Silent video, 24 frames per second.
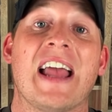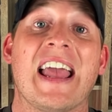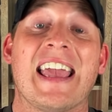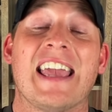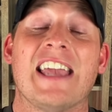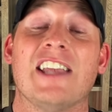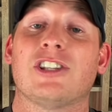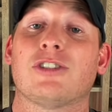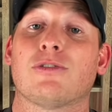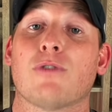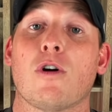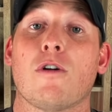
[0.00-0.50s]

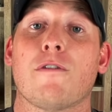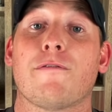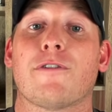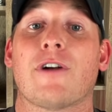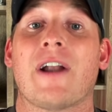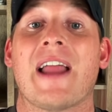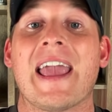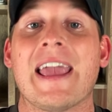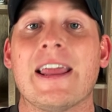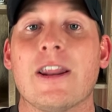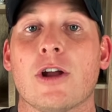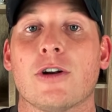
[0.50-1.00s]
He's thrown for
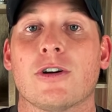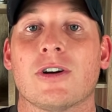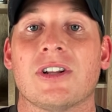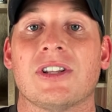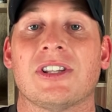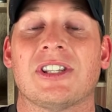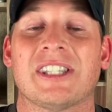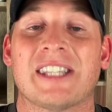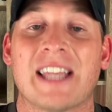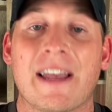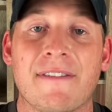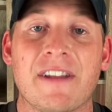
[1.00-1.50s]

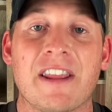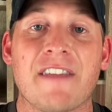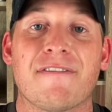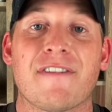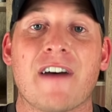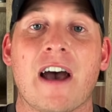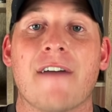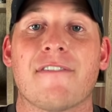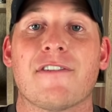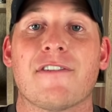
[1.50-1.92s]
875